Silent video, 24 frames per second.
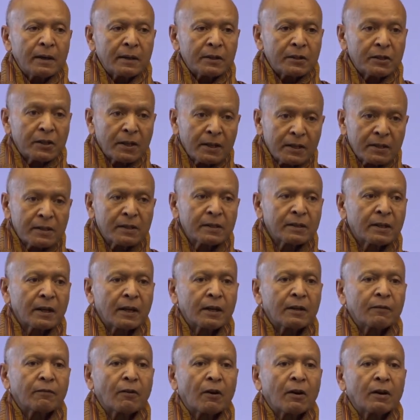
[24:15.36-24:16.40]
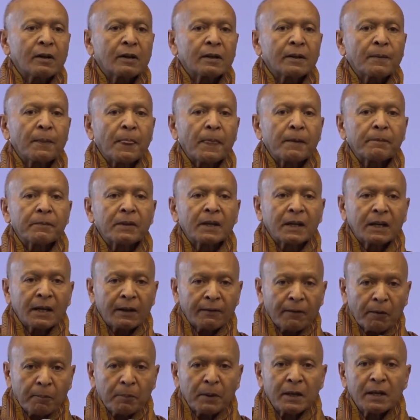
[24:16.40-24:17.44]
citizens are involved, the
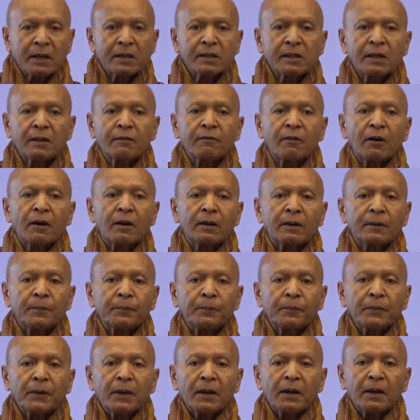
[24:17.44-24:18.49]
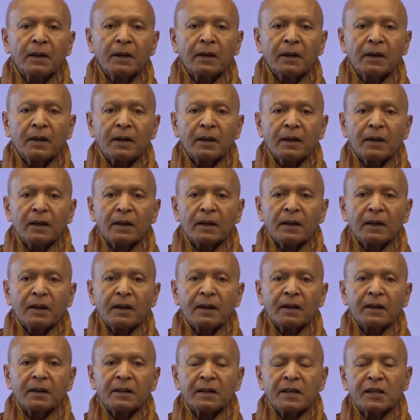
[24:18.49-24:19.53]
government is involved.
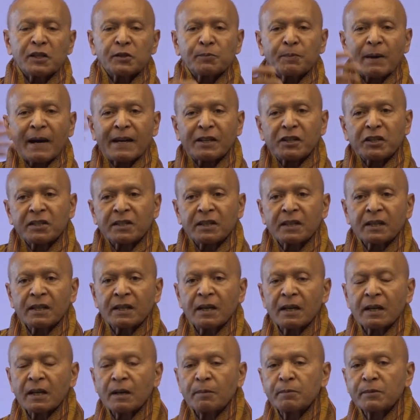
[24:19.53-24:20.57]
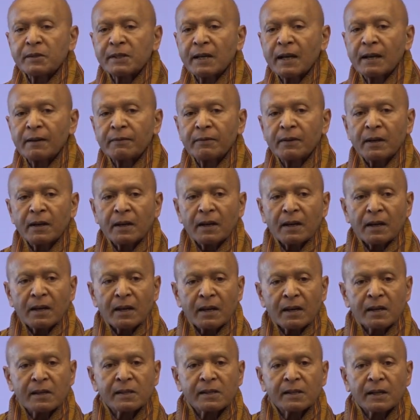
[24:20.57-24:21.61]
His Majesty the King himself
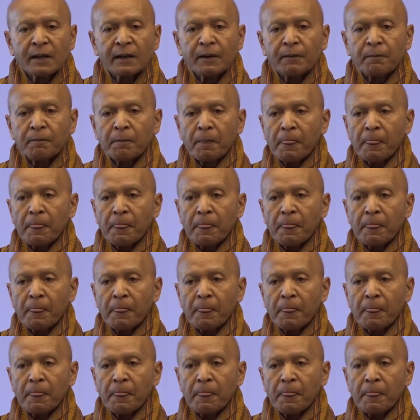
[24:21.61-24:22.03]
is a